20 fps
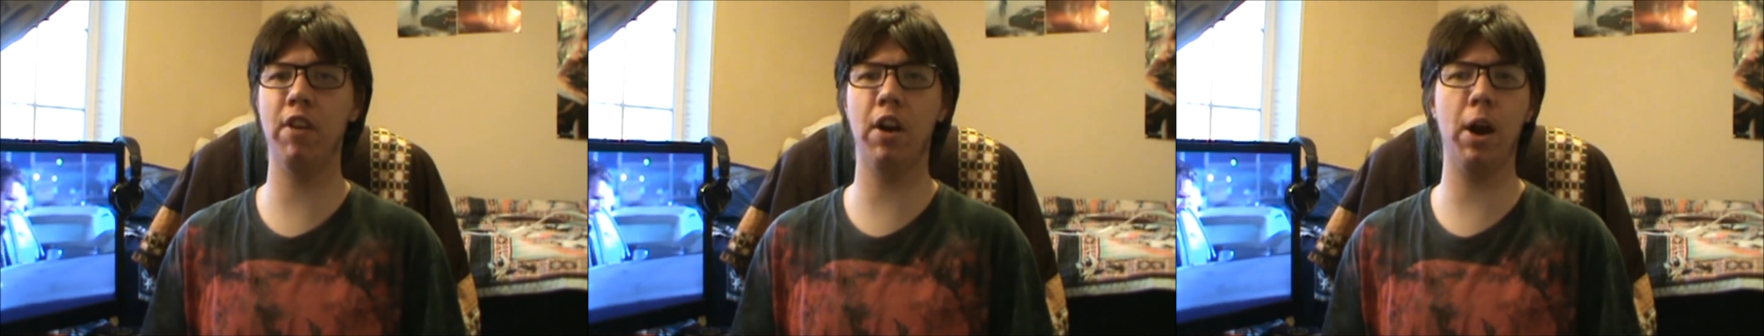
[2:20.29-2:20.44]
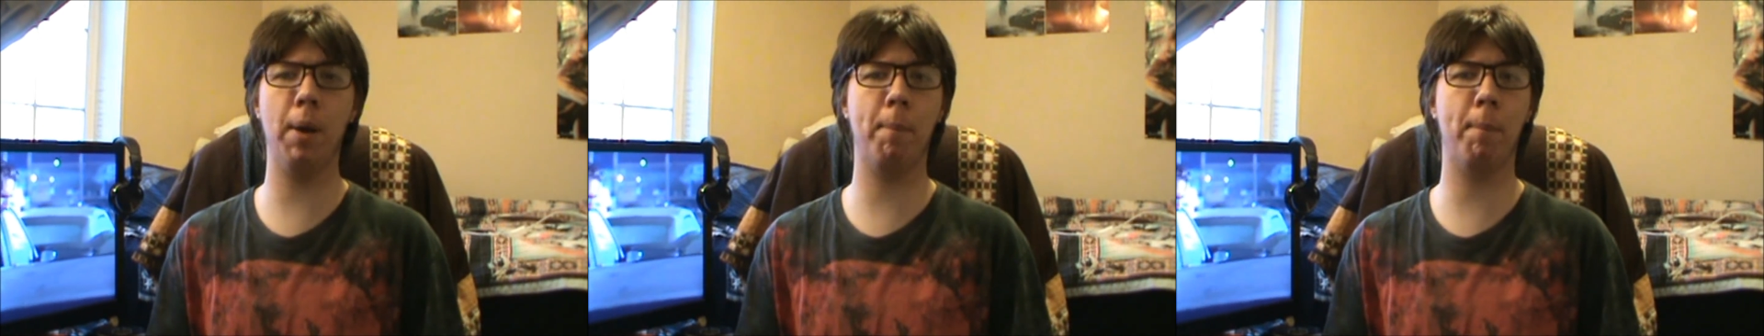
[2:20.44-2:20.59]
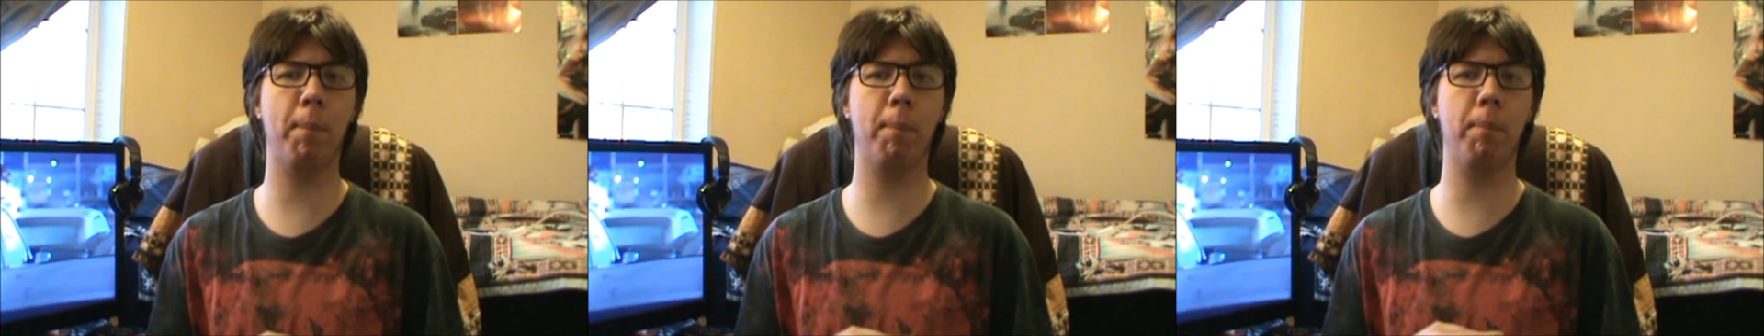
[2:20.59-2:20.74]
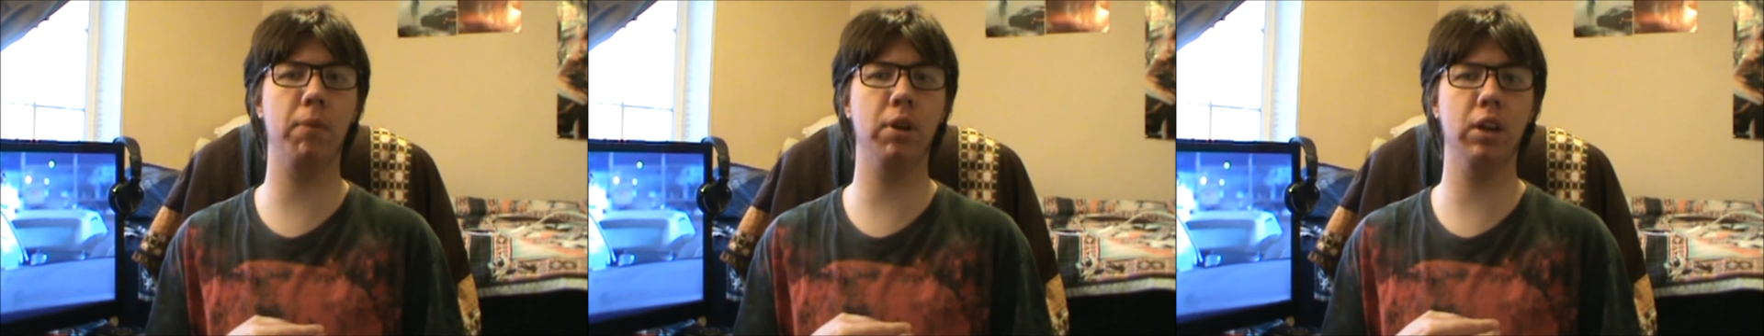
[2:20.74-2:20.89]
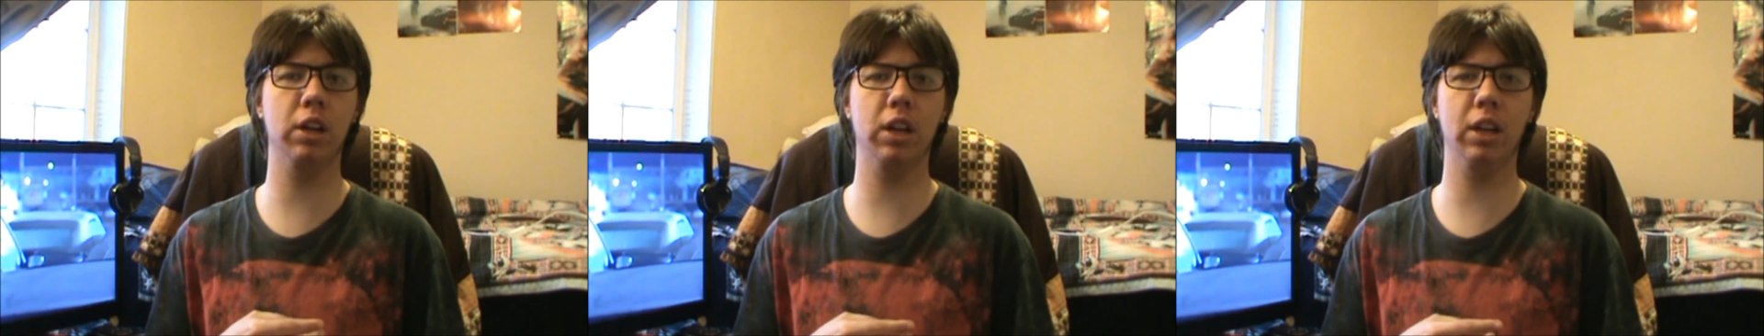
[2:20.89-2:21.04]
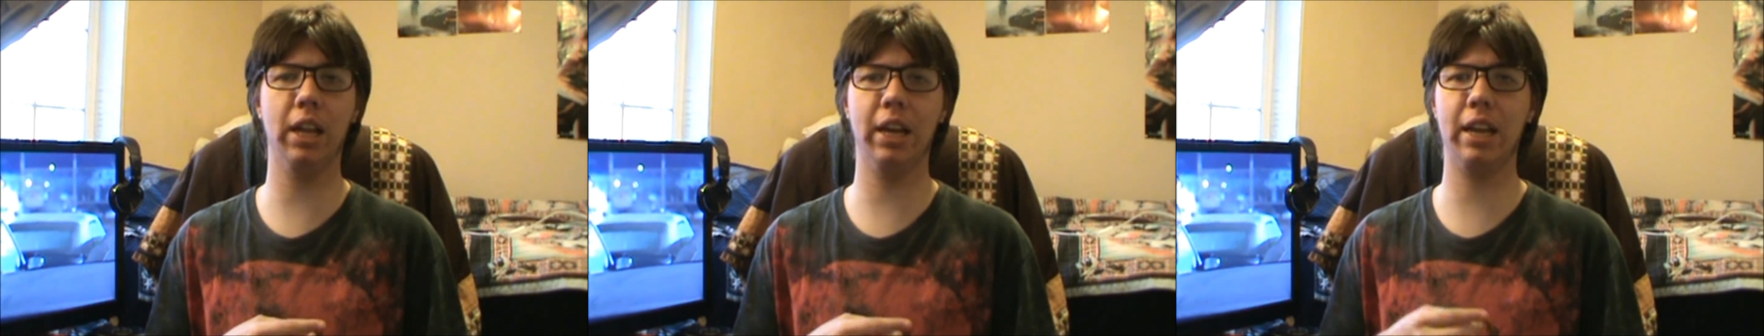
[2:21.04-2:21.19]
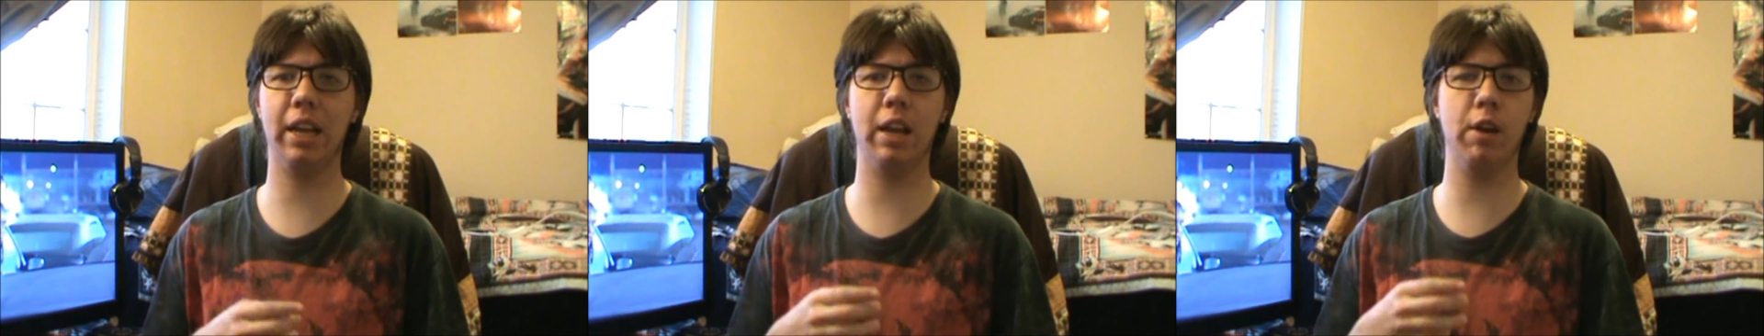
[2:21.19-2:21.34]
very
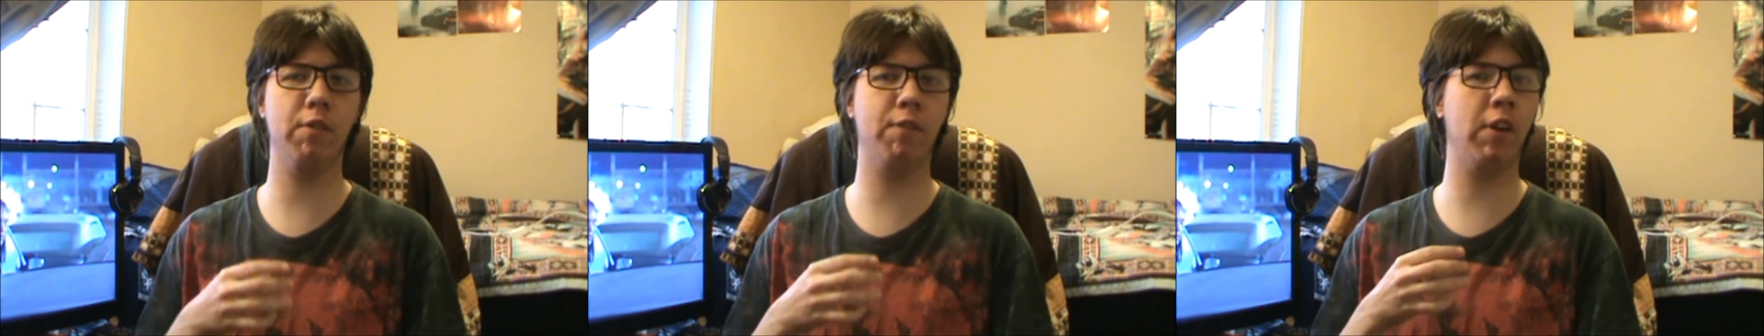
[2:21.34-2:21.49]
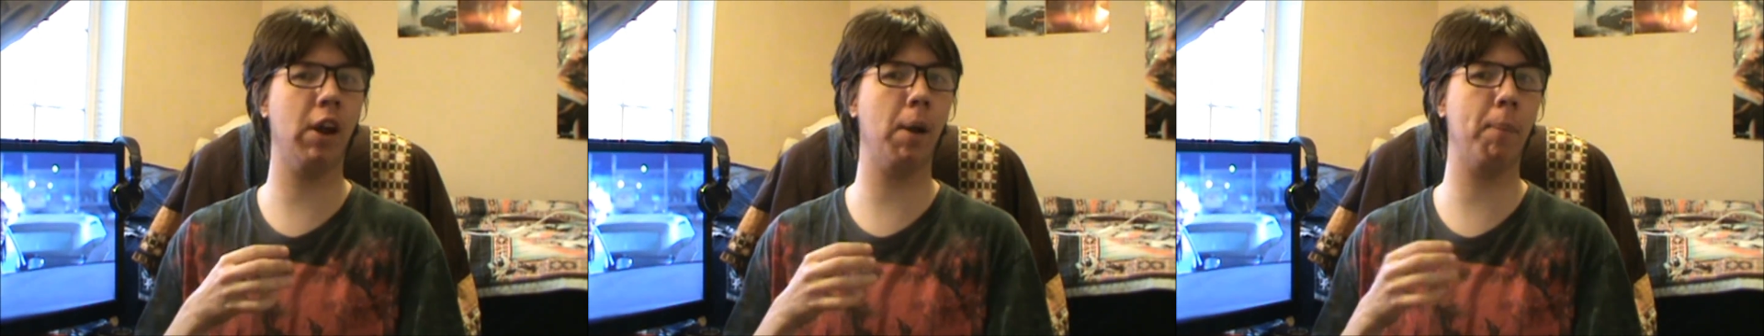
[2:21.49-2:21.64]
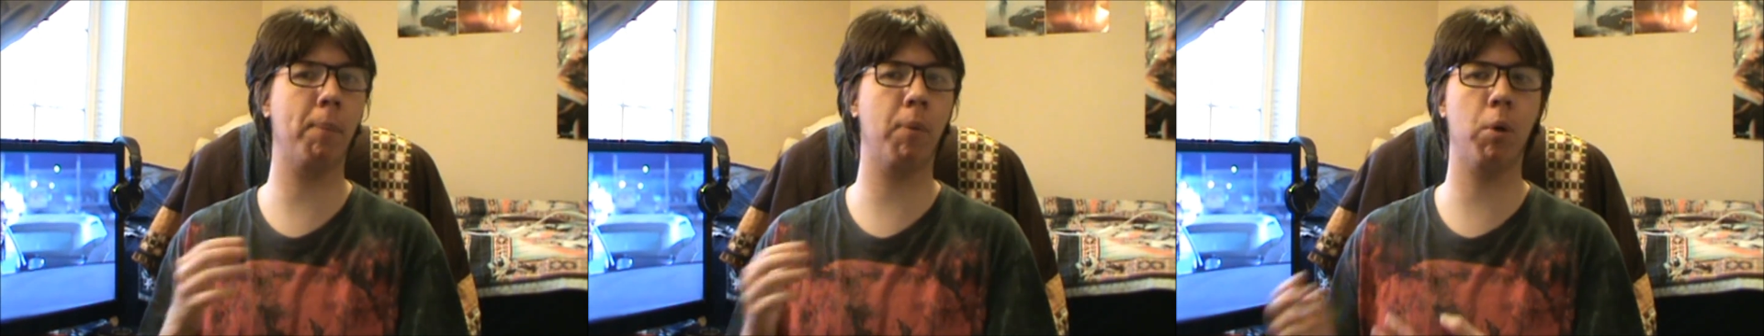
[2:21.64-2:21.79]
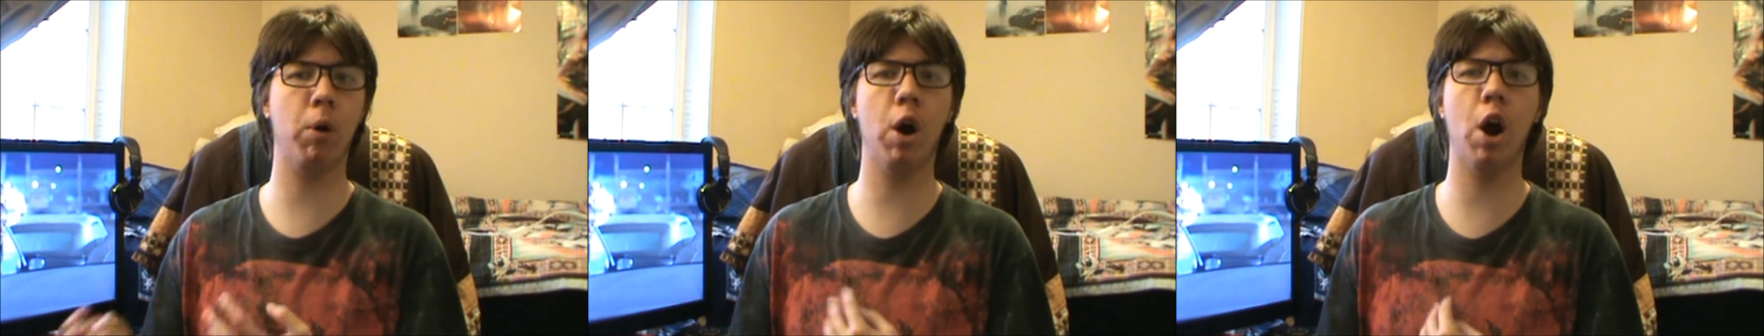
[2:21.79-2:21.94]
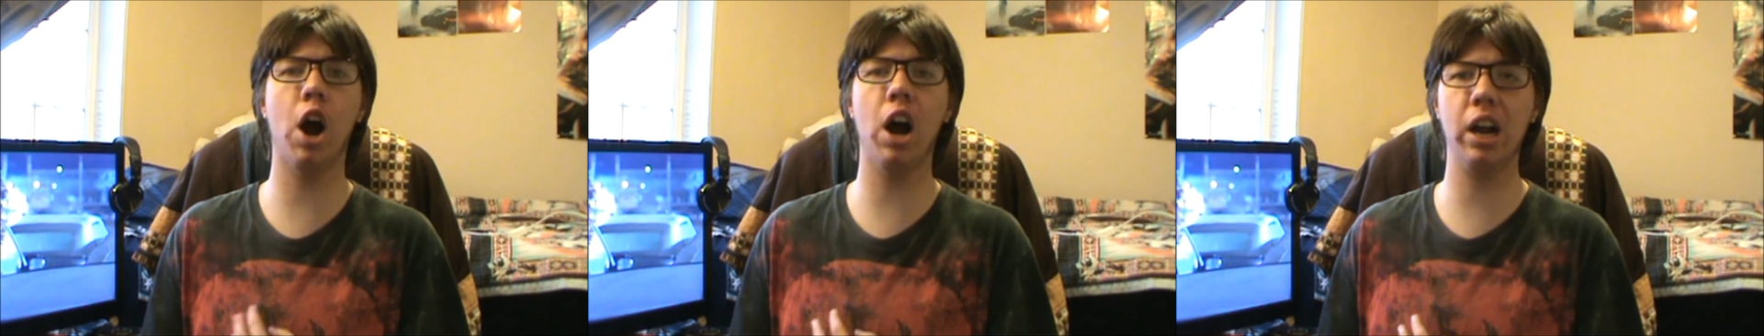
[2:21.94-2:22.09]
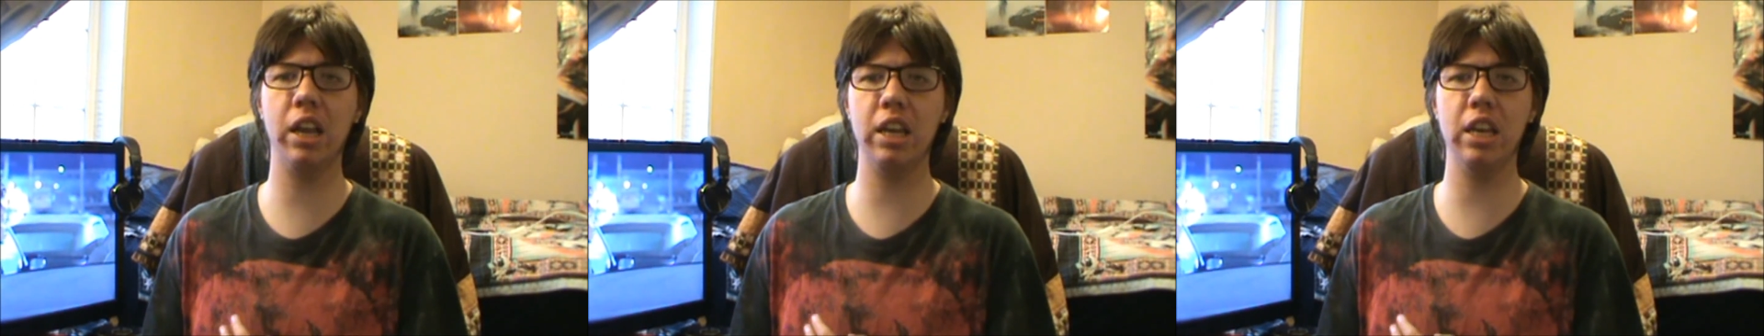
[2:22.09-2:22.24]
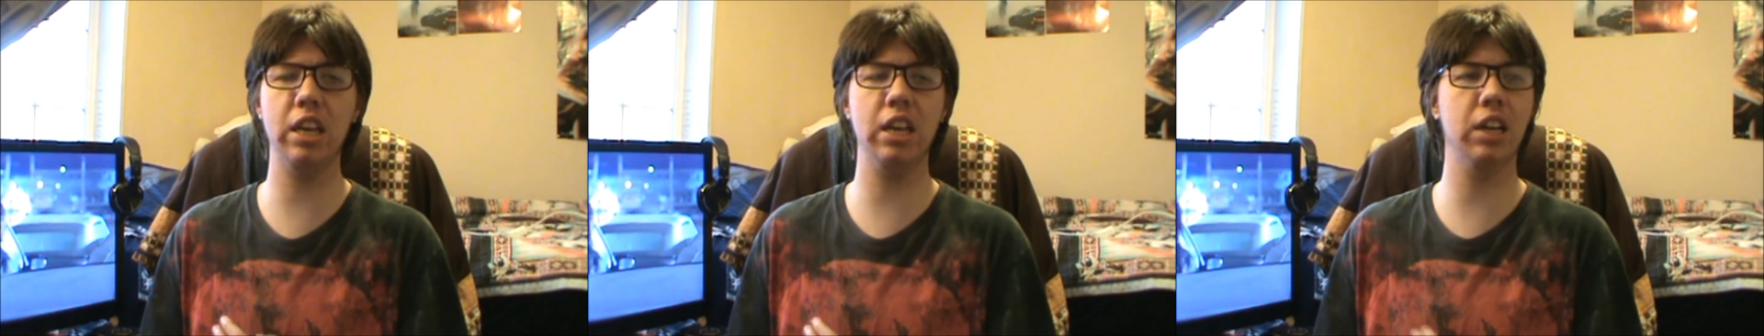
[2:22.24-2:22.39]

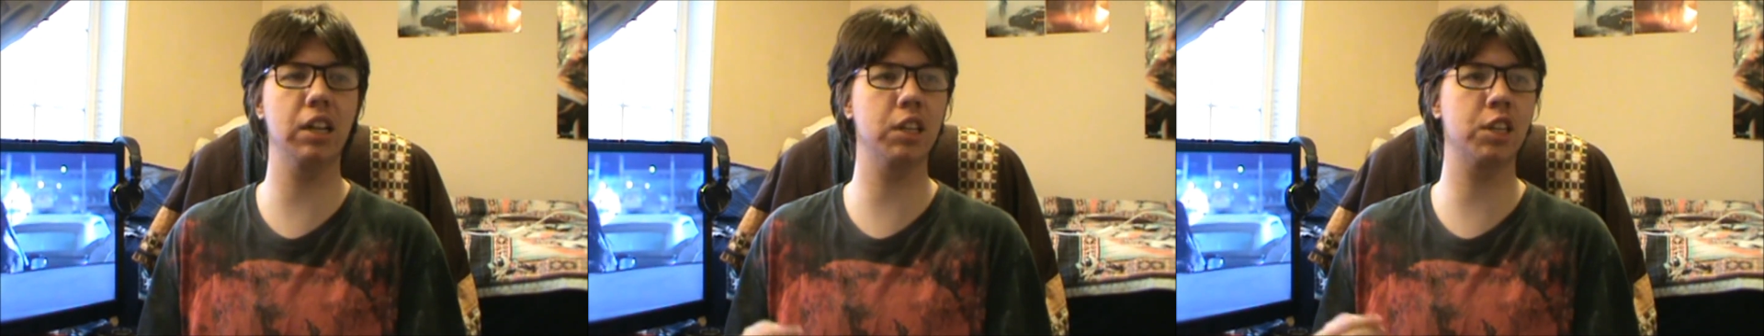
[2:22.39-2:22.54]
proggy